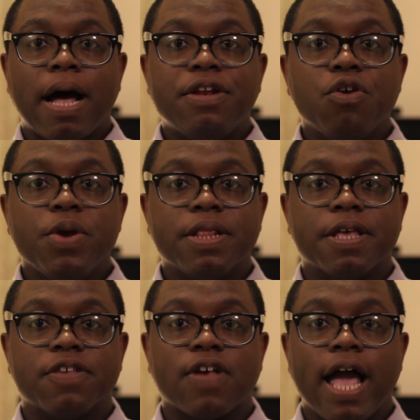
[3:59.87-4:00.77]
By
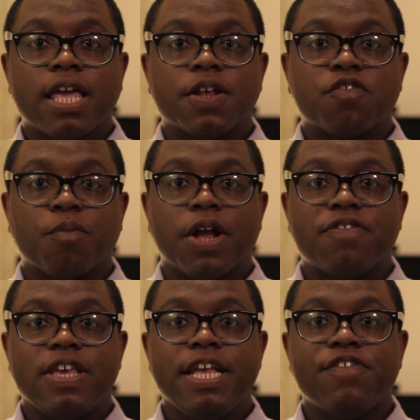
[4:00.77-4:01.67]
doing this, I could
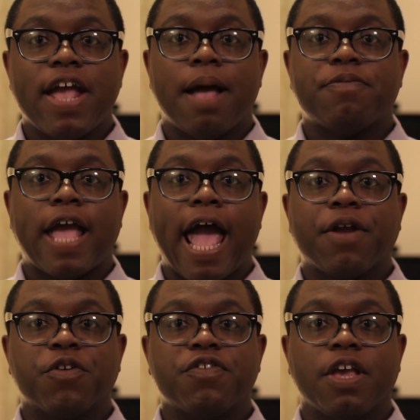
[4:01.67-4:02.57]
express each app's
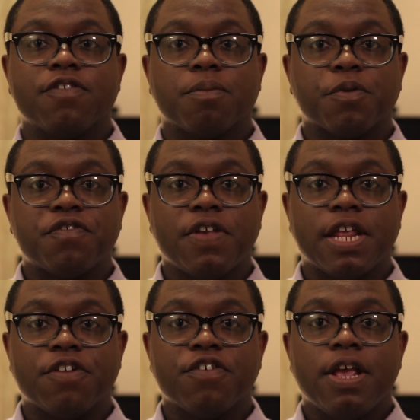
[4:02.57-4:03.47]
accuracy as a
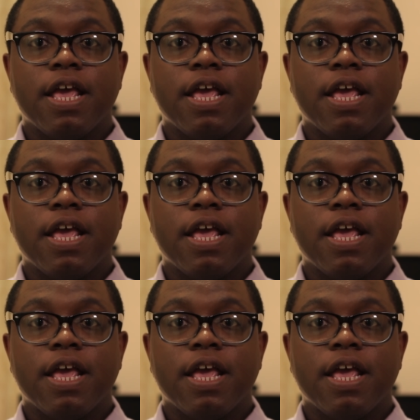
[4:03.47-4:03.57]
percentage,